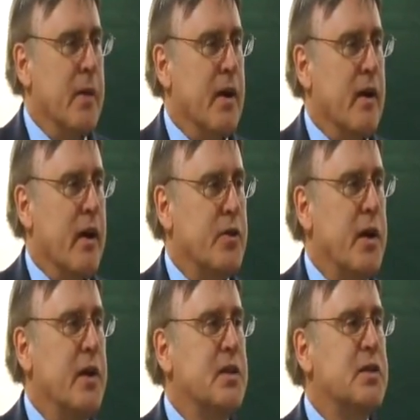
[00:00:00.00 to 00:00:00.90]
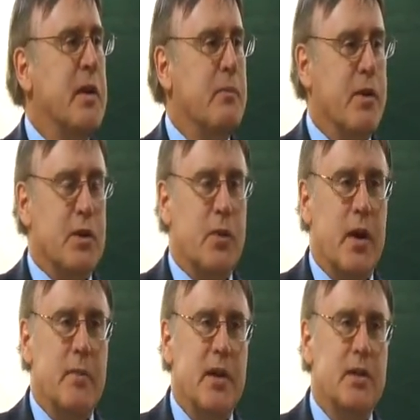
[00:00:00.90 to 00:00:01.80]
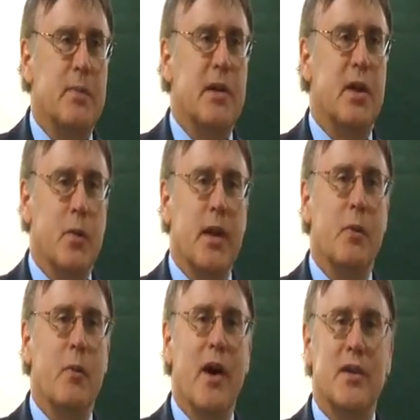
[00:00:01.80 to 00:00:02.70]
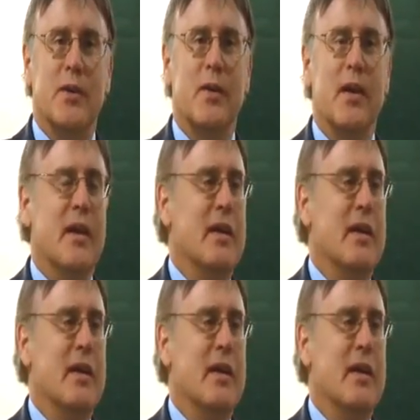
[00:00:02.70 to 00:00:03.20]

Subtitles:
But I'll try not to speak more than 20 minutes because I really want to